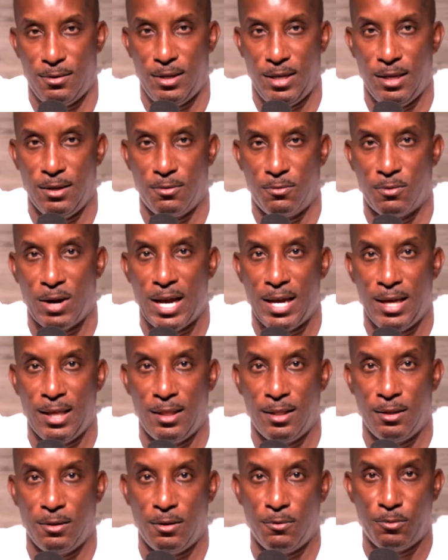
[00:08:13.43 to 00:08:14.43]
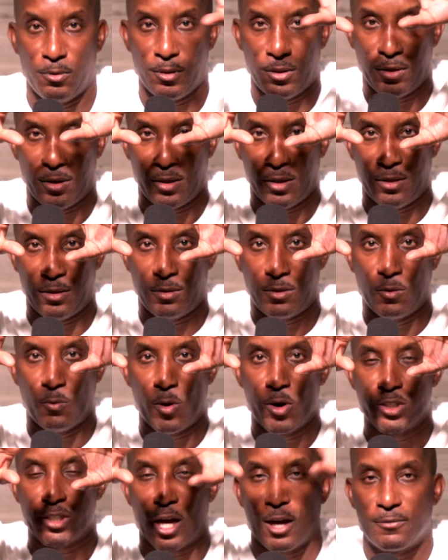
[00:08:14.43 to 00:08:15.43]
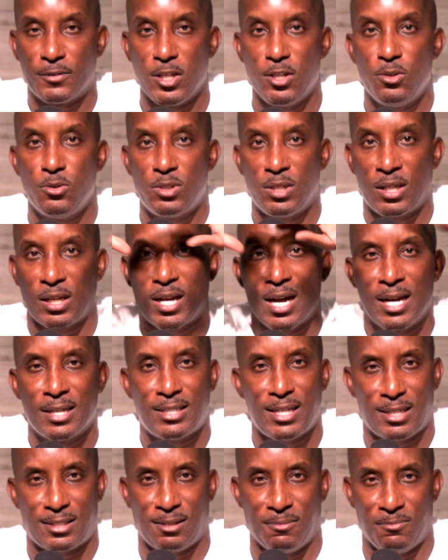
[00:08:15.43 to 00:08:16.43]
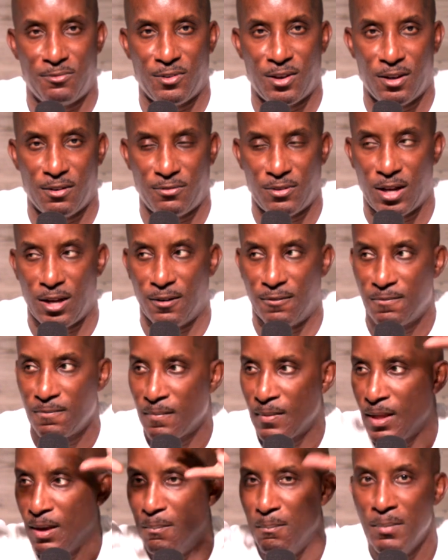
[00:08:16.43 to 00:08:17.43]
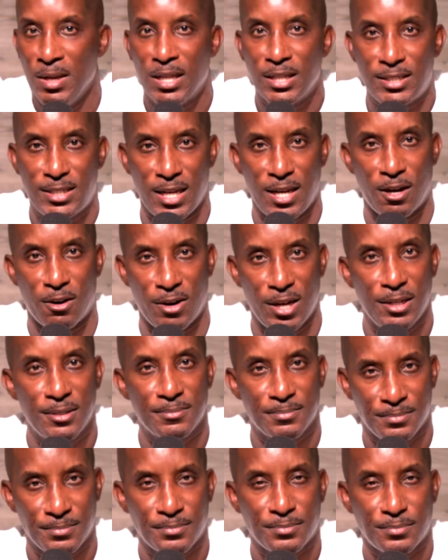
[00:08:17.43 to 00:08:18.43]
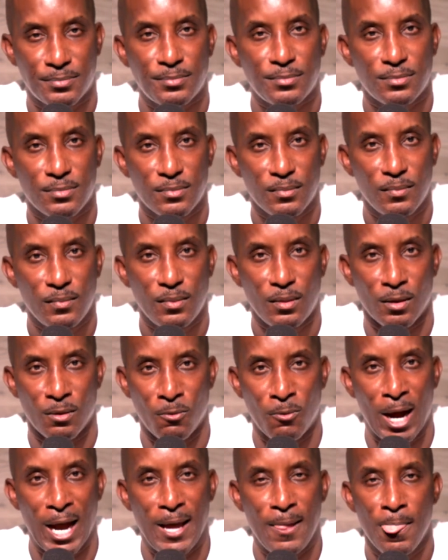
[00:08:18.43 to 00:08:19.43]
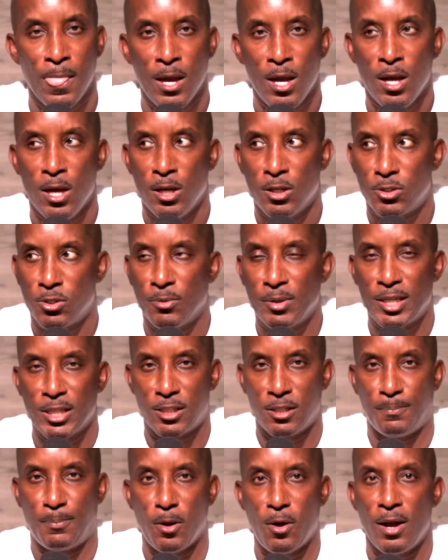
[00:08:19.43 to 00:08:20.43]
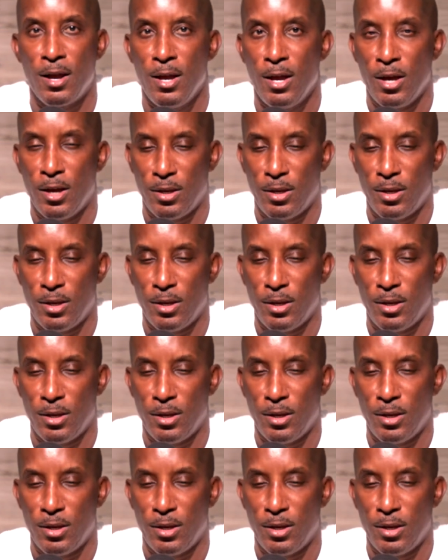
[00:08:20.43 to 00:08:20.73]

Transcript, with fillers: it, right, it, it, uh, the often used in the context of, of, of military, right? So it gets deployed.